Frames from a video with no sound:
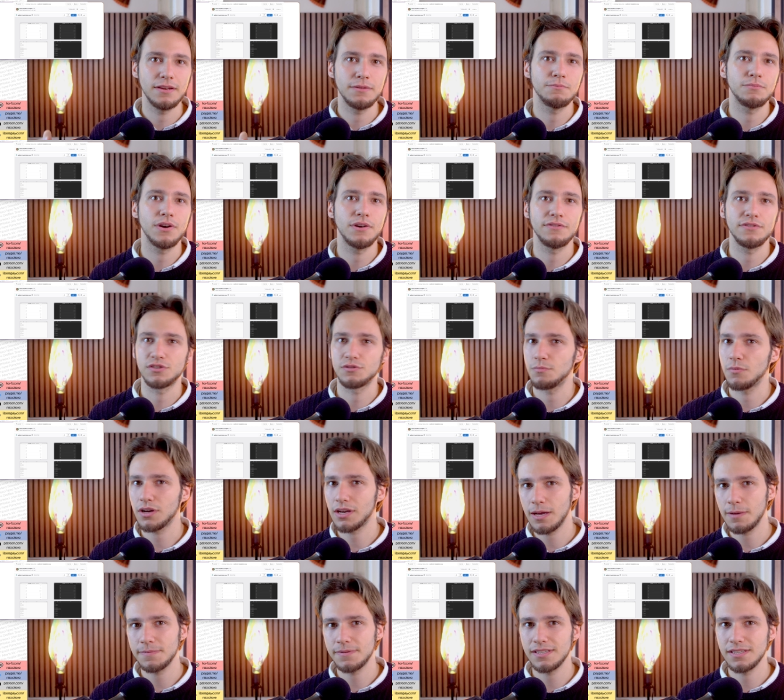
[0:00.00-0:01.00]
in previous
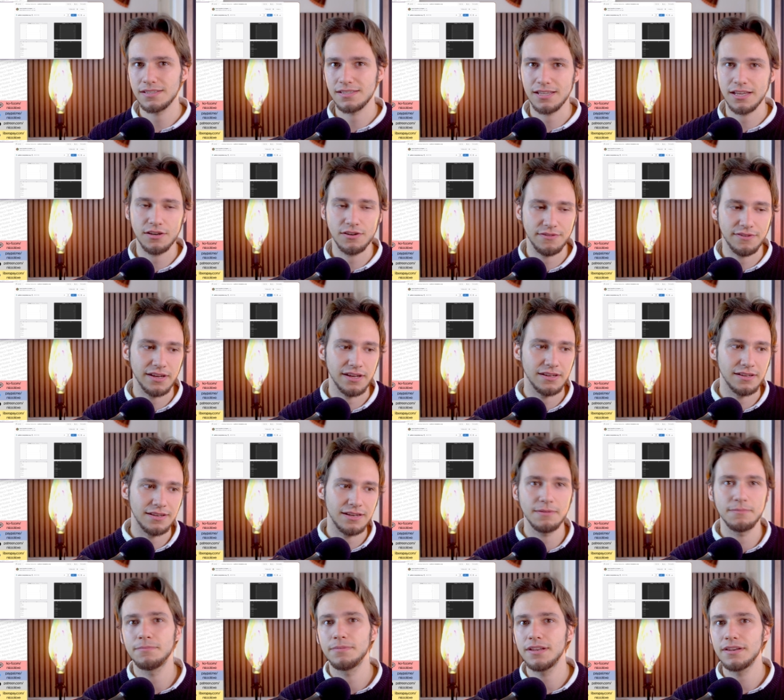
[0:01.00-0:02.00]
mockups instead of a
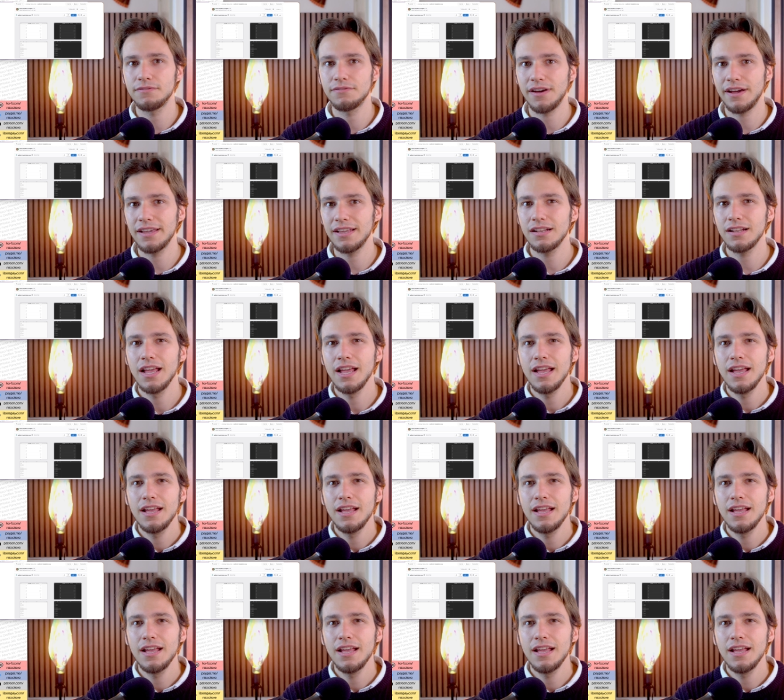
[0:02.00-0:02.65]
template file.